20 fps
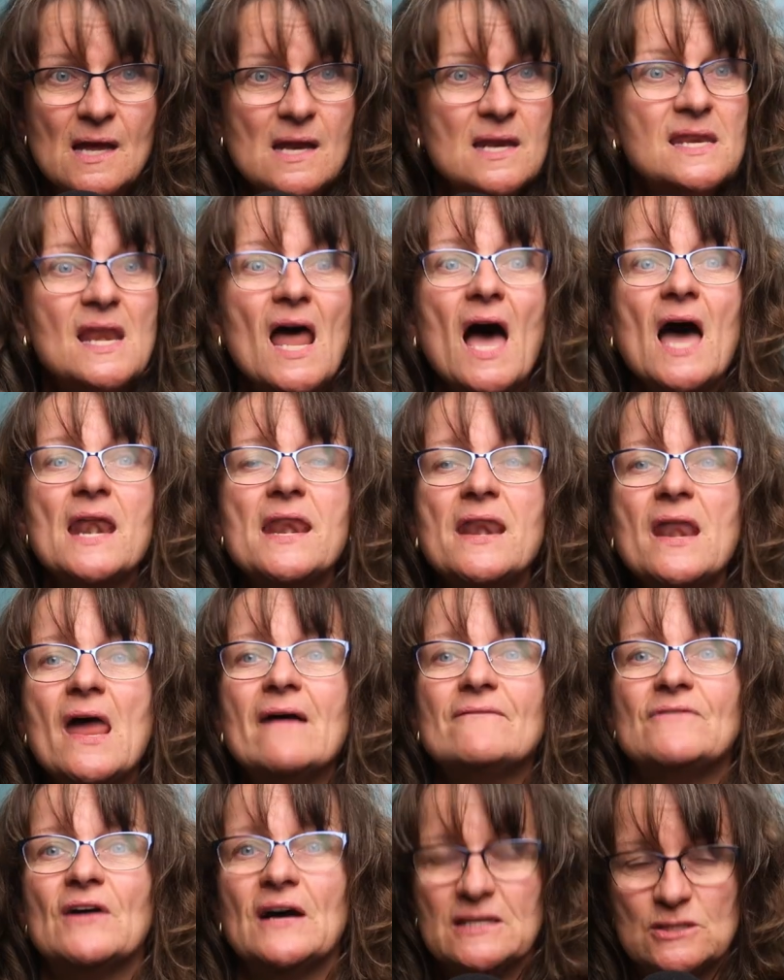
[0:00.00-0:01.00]
None
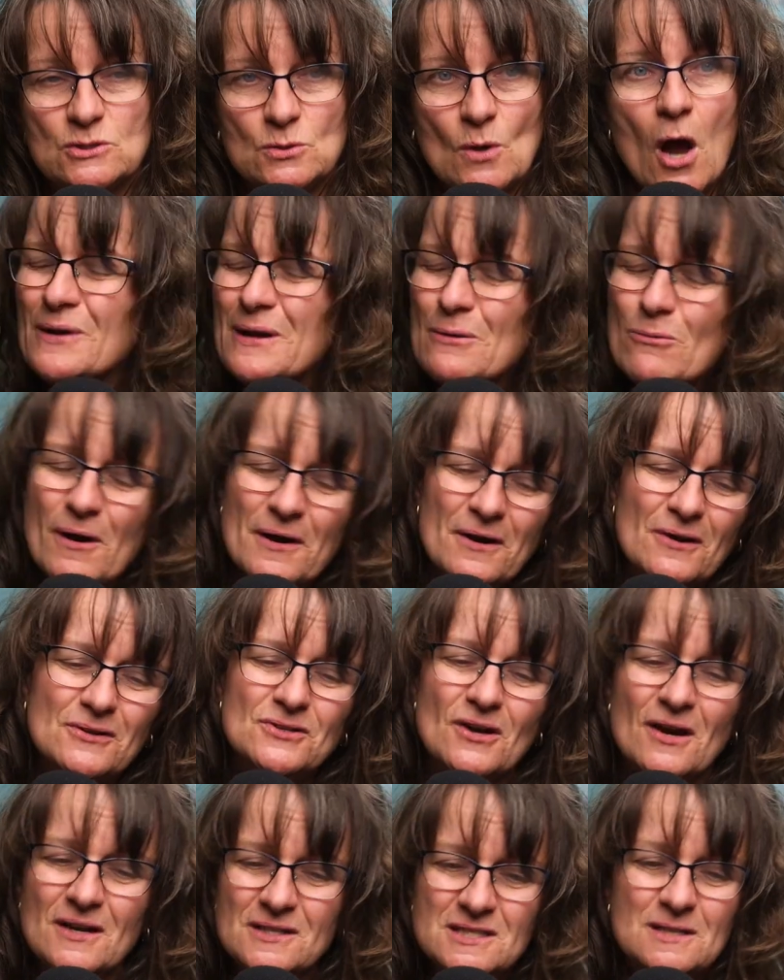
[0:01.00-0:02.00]
of us. We want our
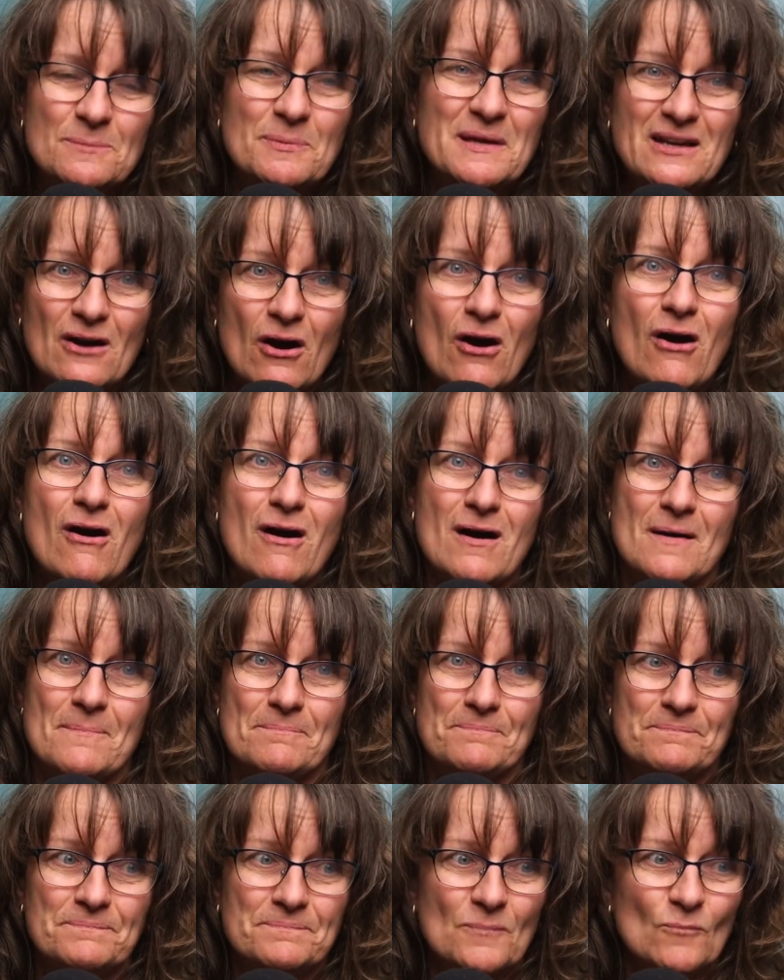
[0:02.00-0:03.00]
dogs to be
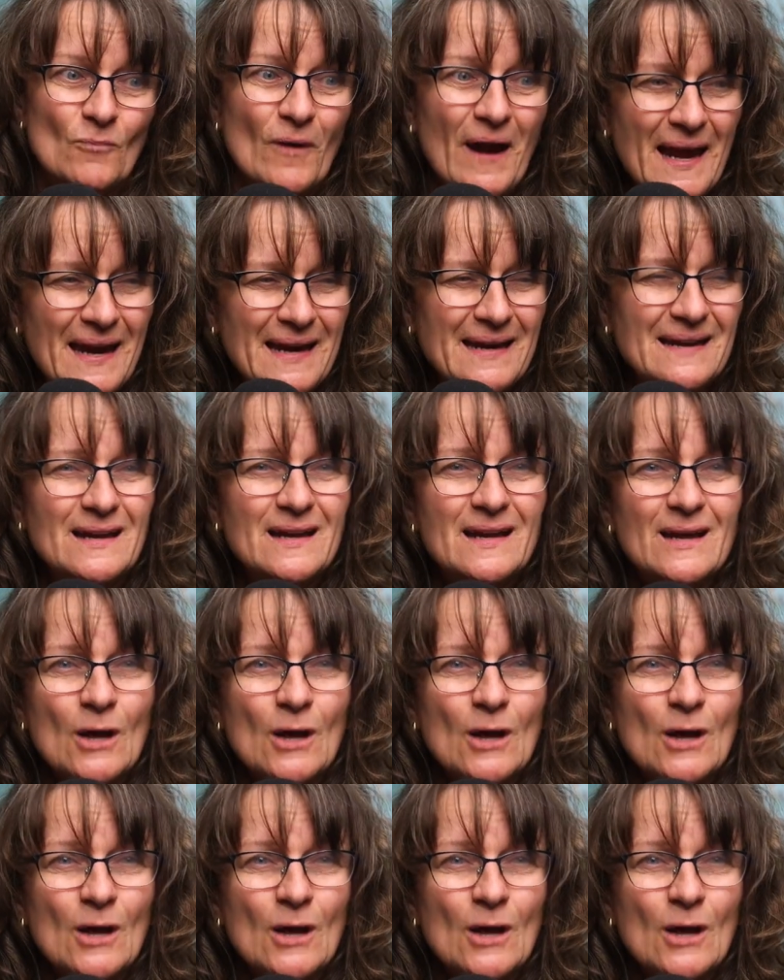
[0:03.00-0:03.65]
calm, right?